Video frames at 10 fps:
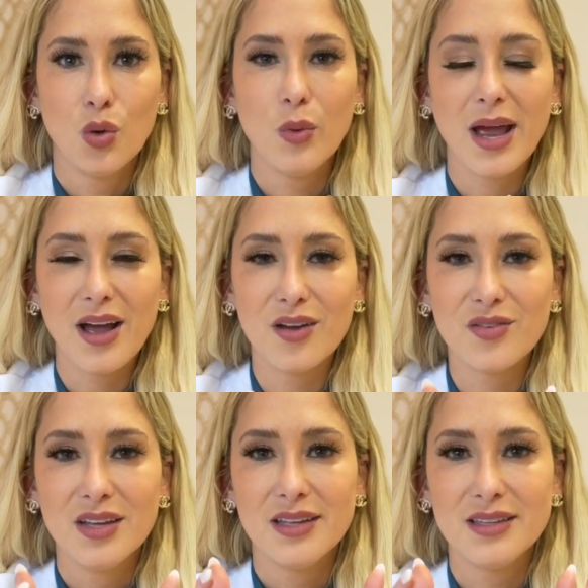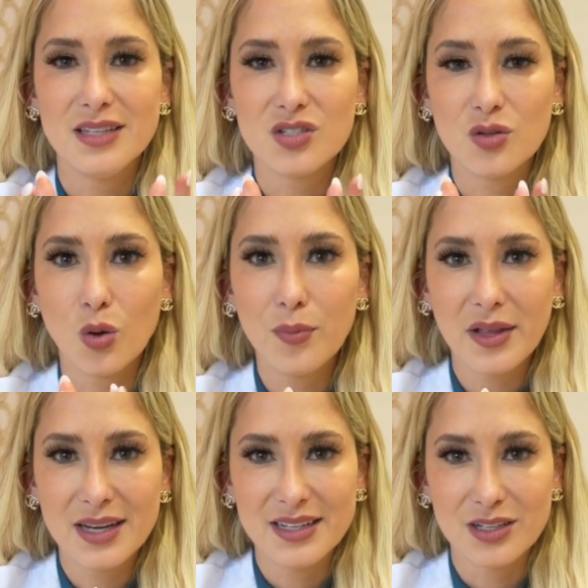We have these
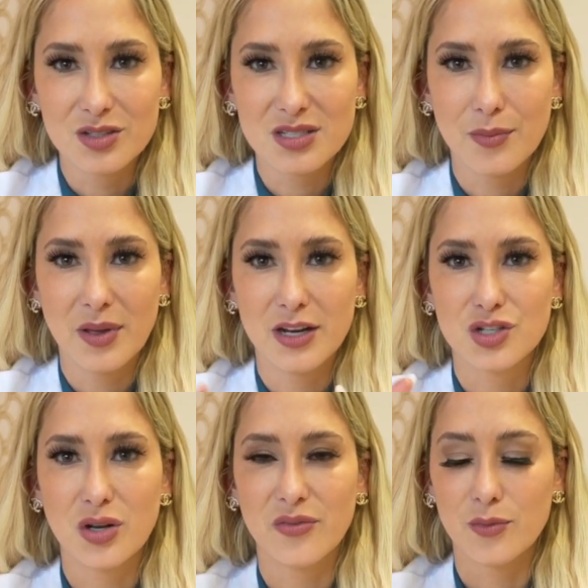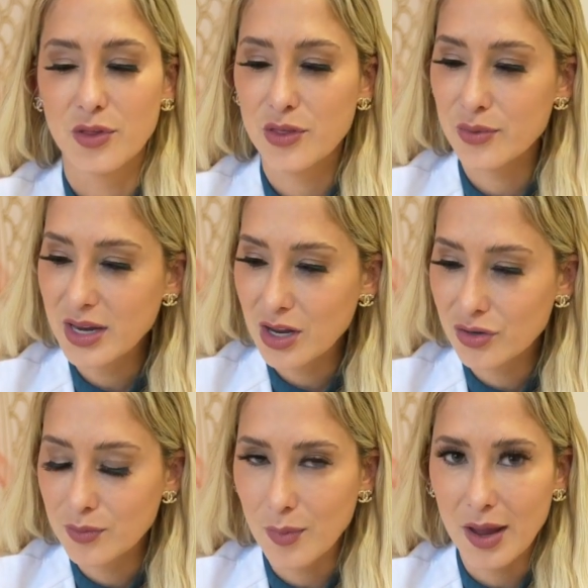gold-plated needles that penetrate from
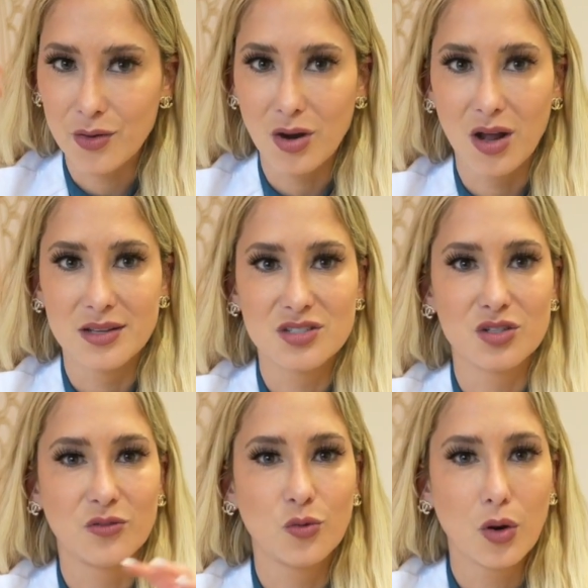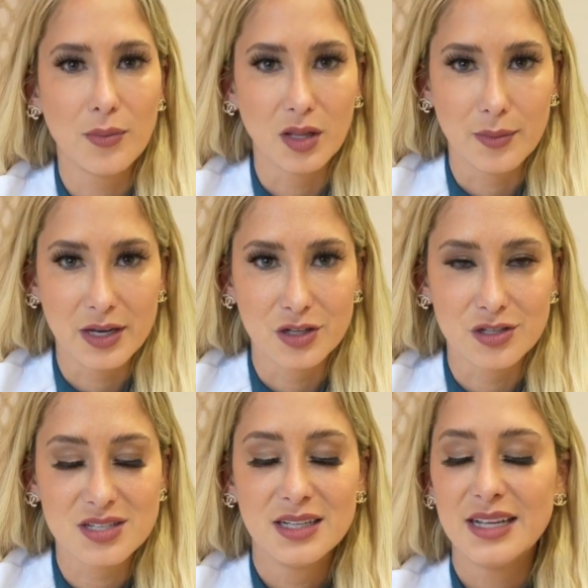300 microns to 4
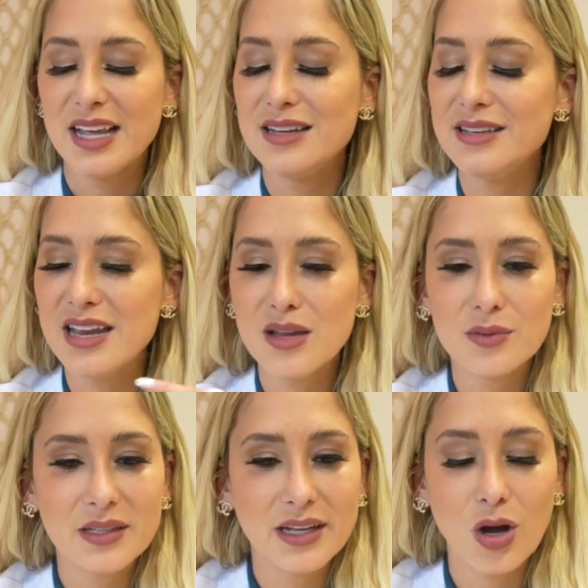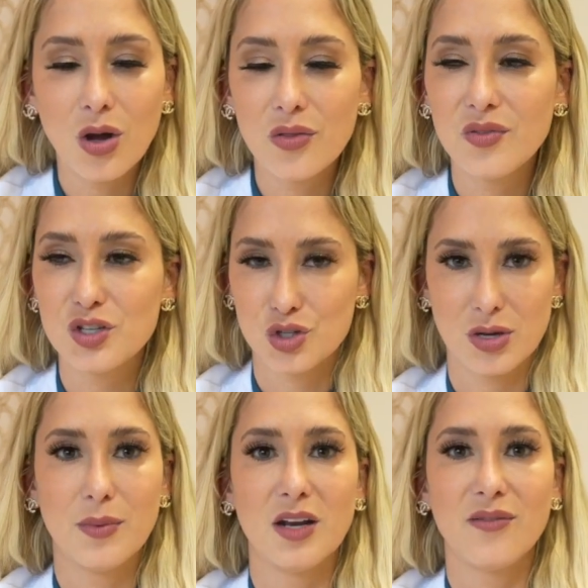millimeters, enabling the
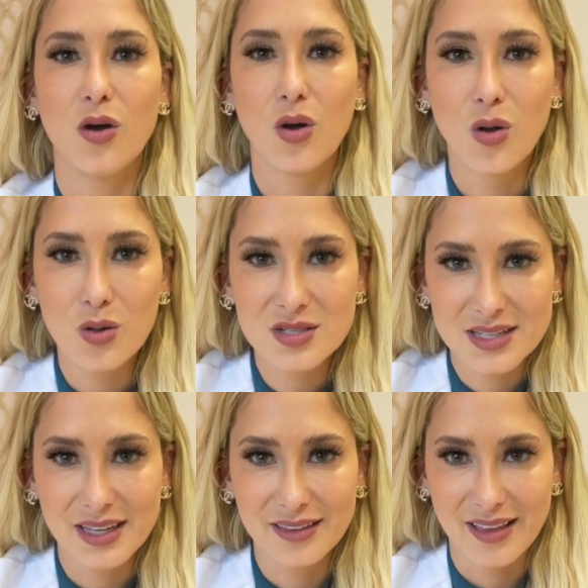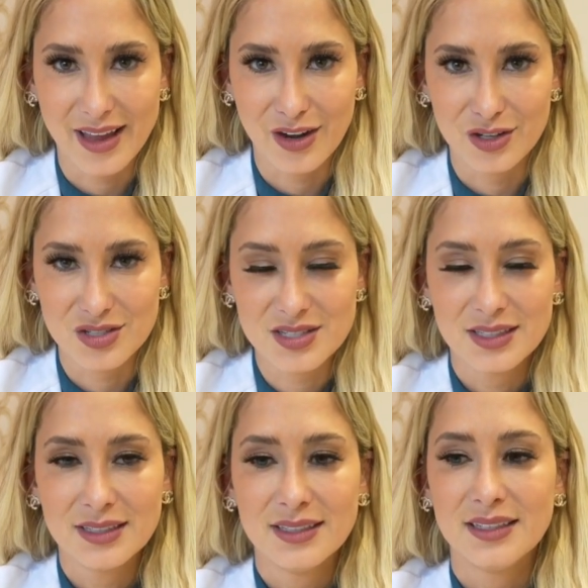treatment of all skin layers.
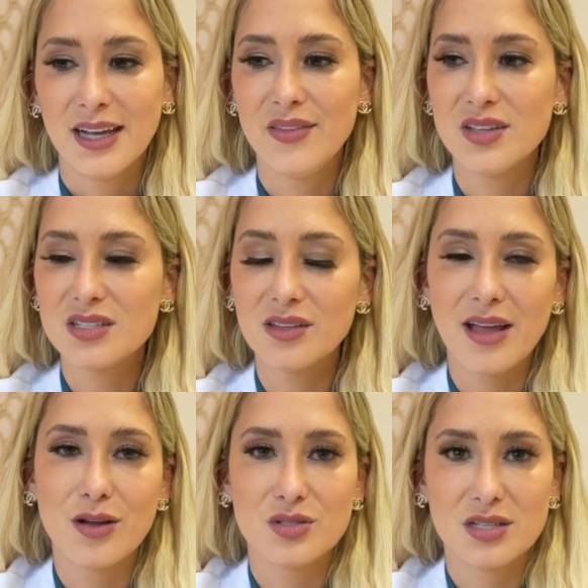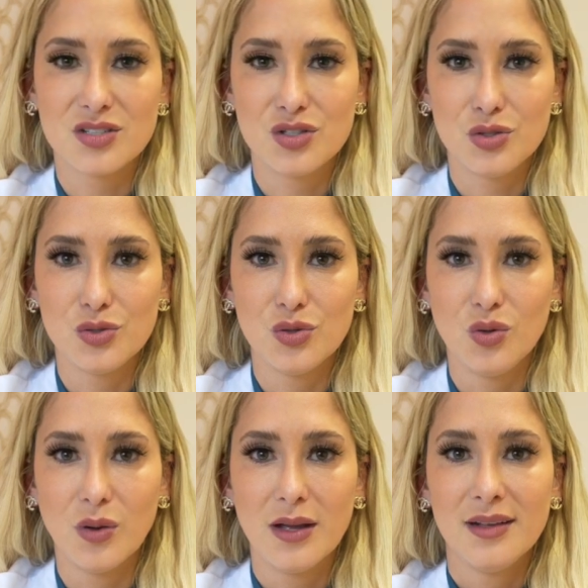And this allows us
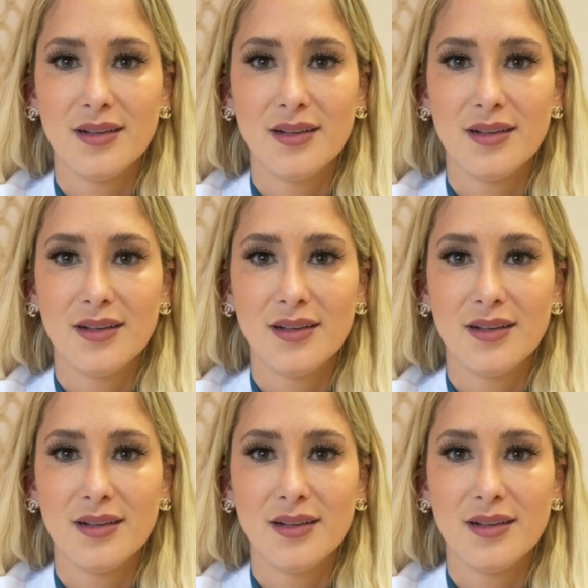to